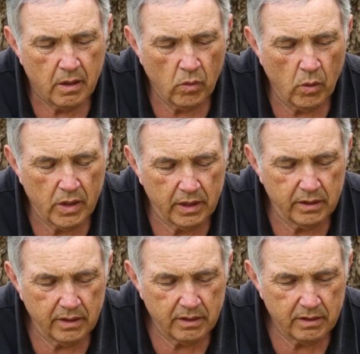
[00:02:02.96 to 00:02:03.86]
Well, one of
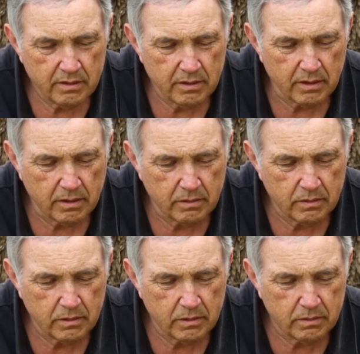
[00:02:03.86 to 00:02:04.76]
the
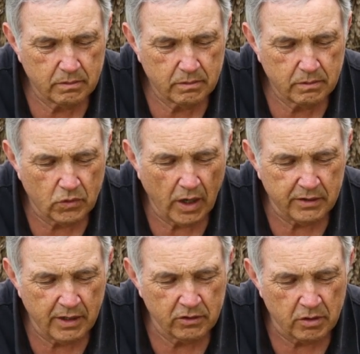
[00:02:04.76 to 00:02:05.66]
great
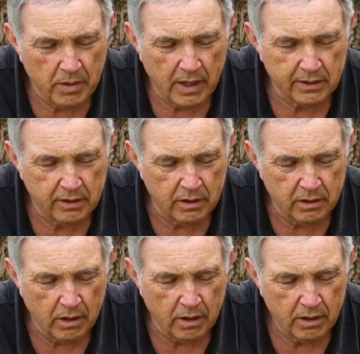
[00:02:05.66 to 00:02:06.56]
things about
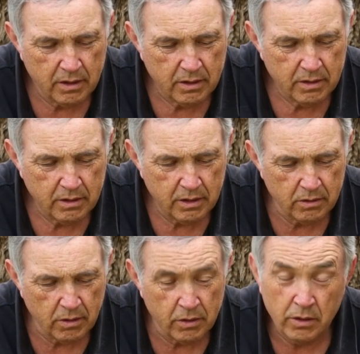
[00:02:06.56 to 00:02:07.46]
the
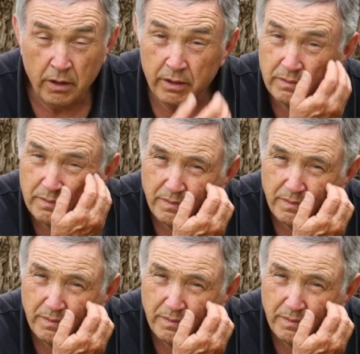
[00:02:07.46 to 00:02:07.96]
Hero 9